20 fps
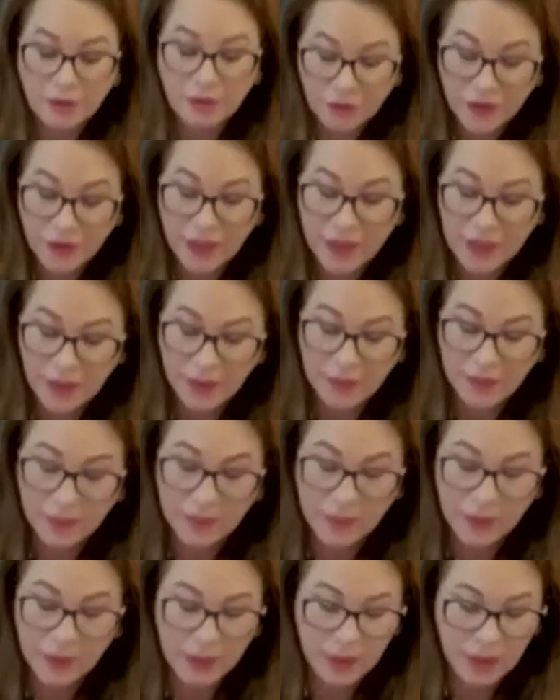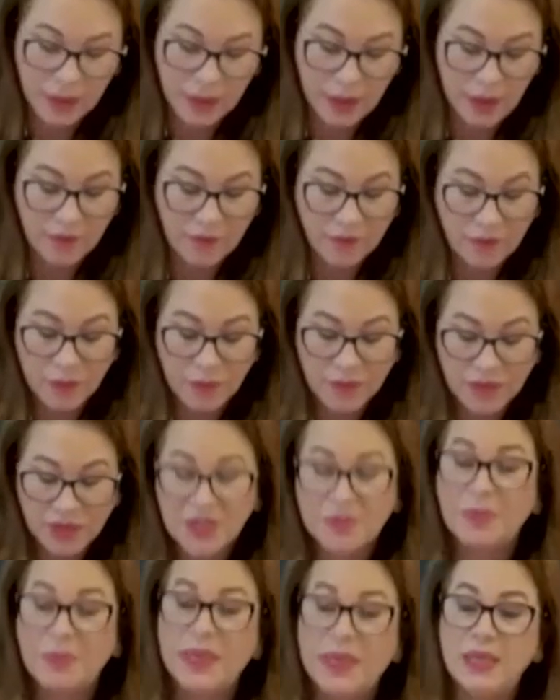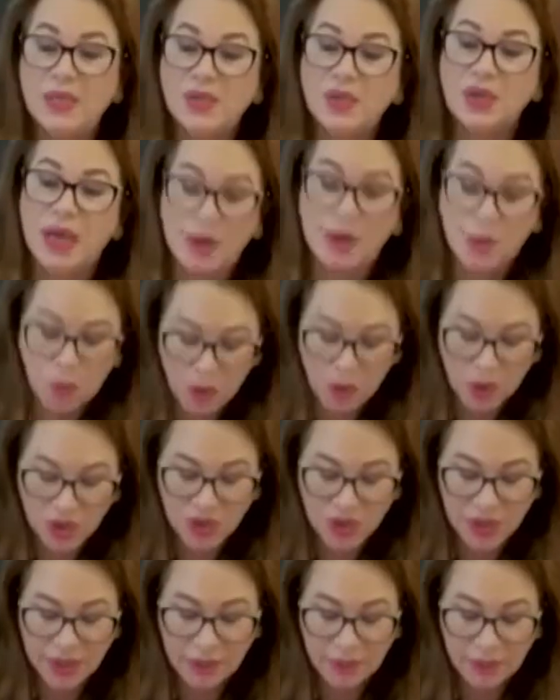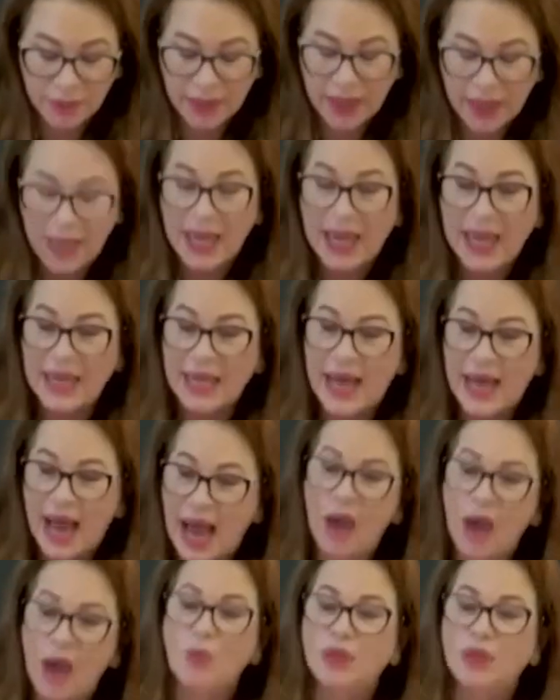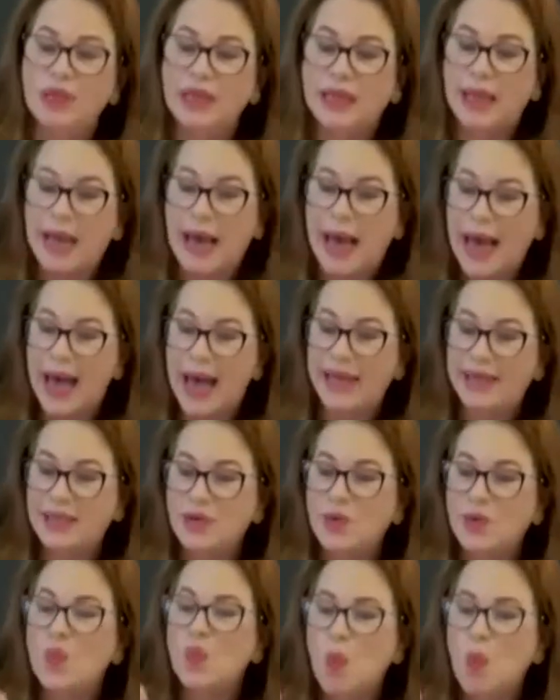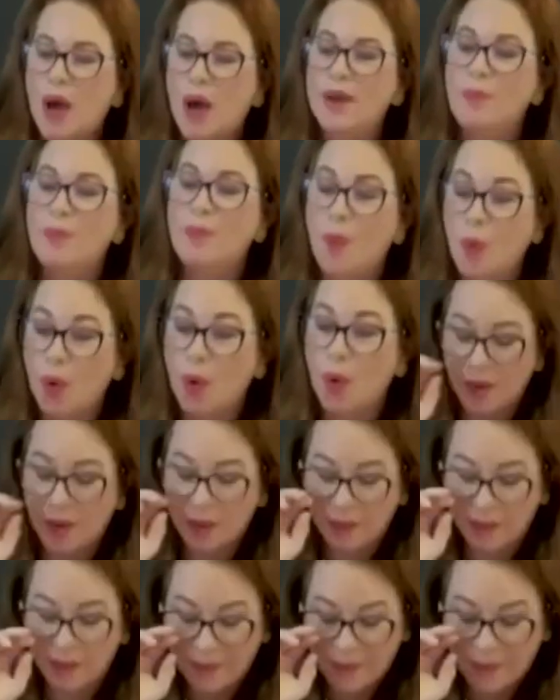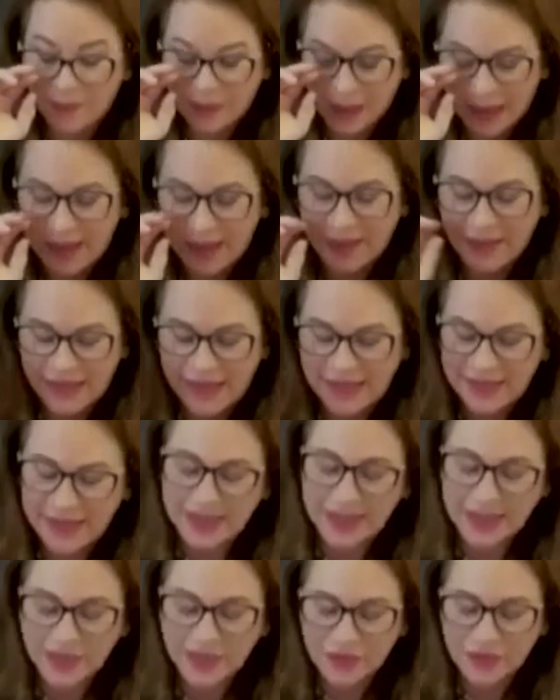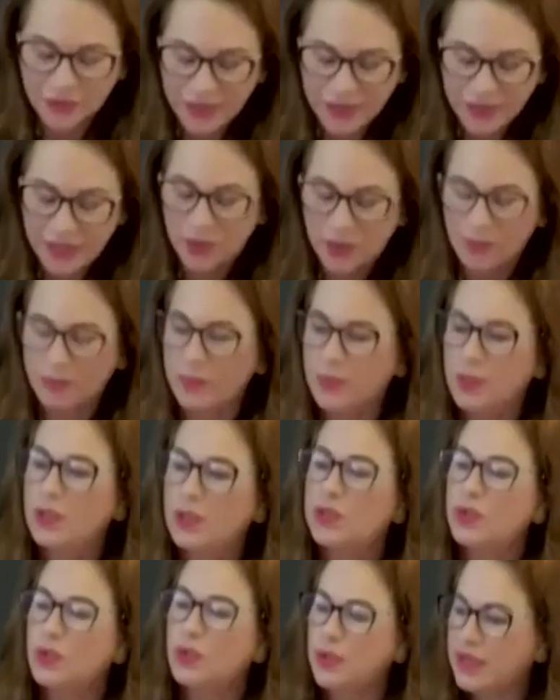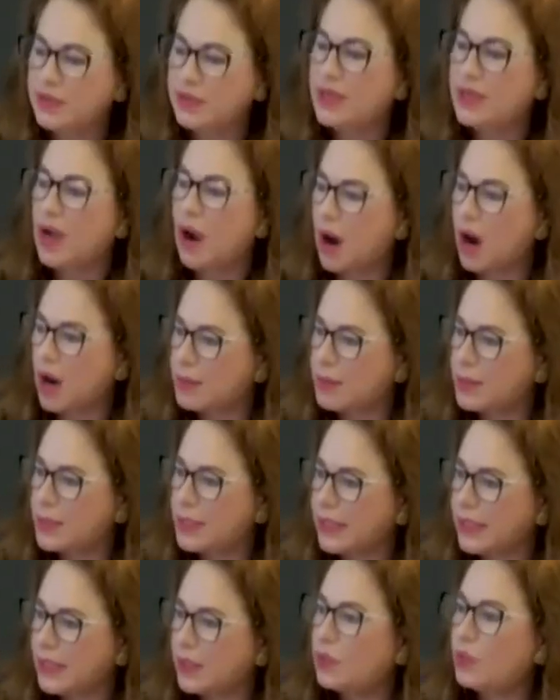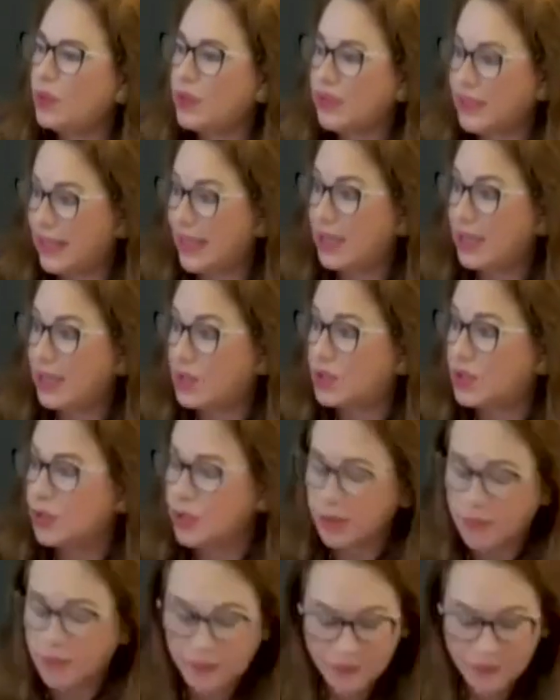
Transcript: freedom from speech and worship. And I would add one more. This is freedom to live in harmony with nature.